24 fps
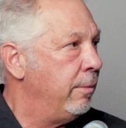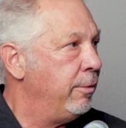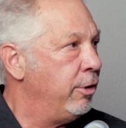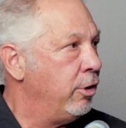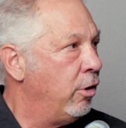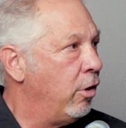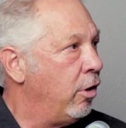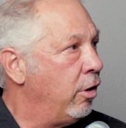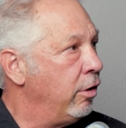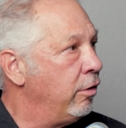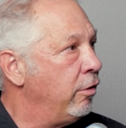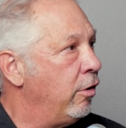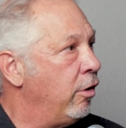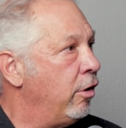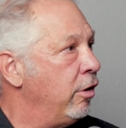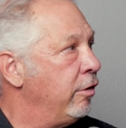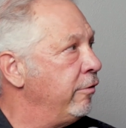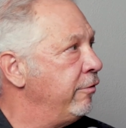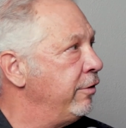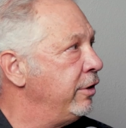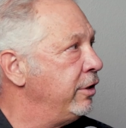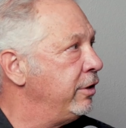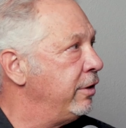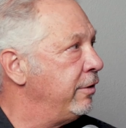All
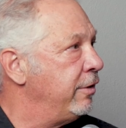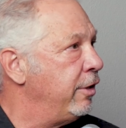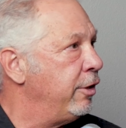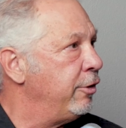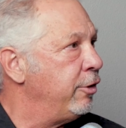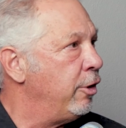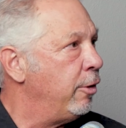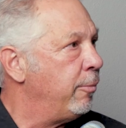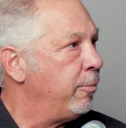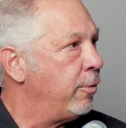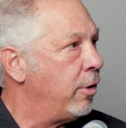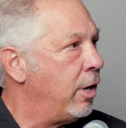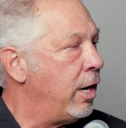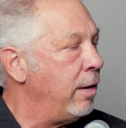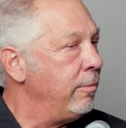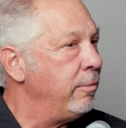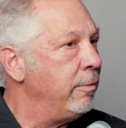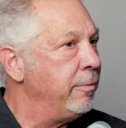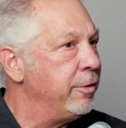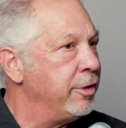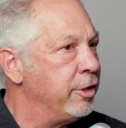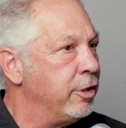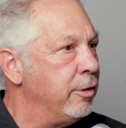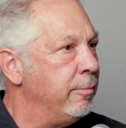of they're
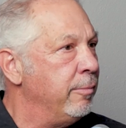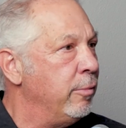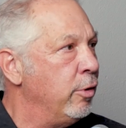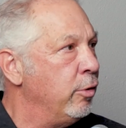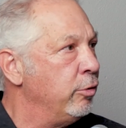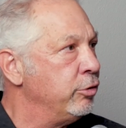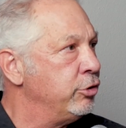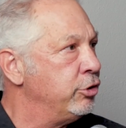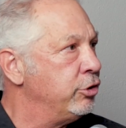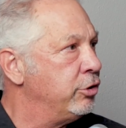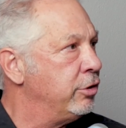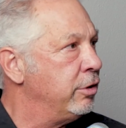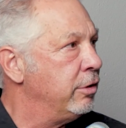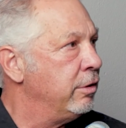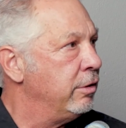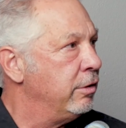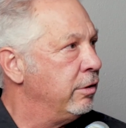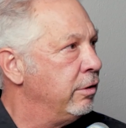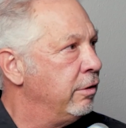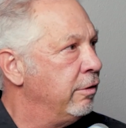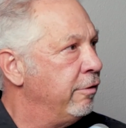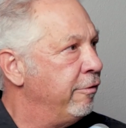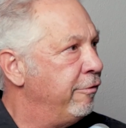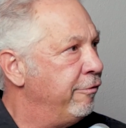probably the most
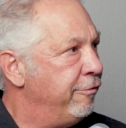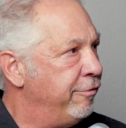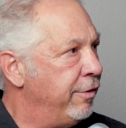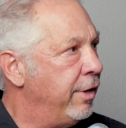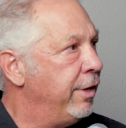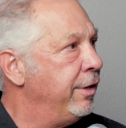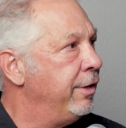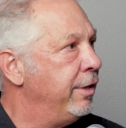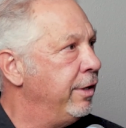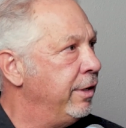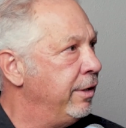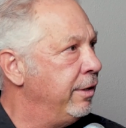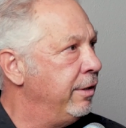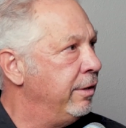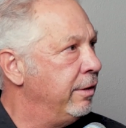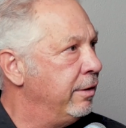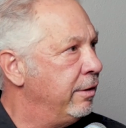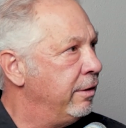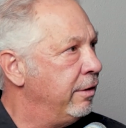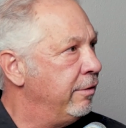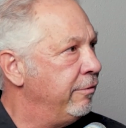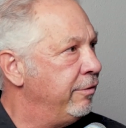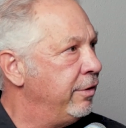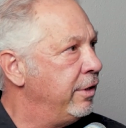funded
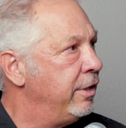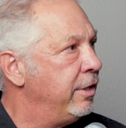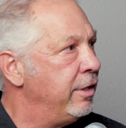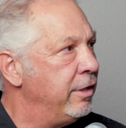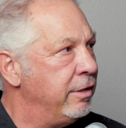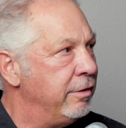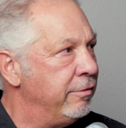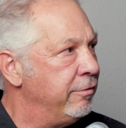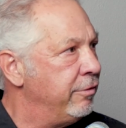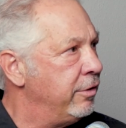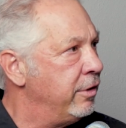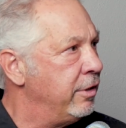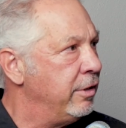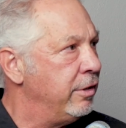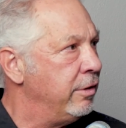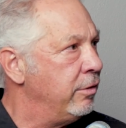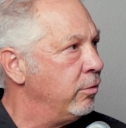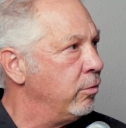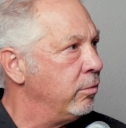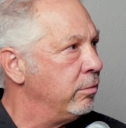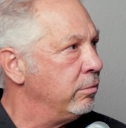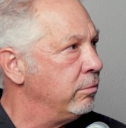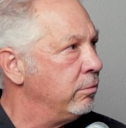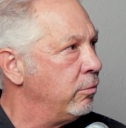of any of
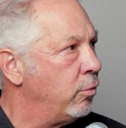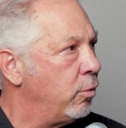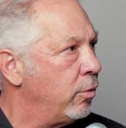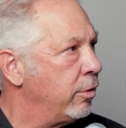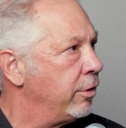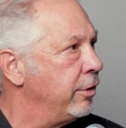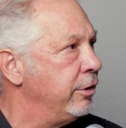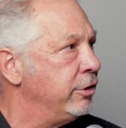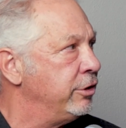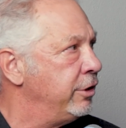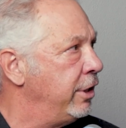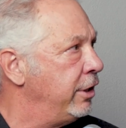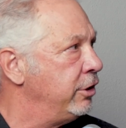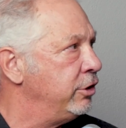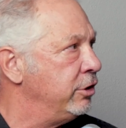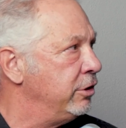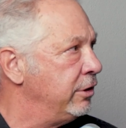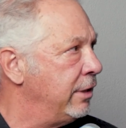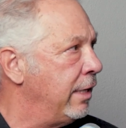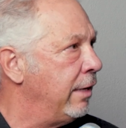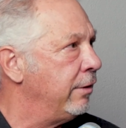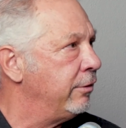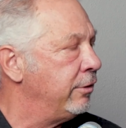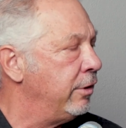the
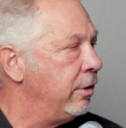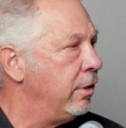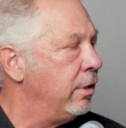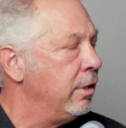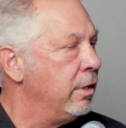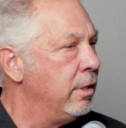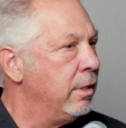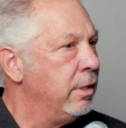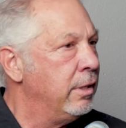organizations out there.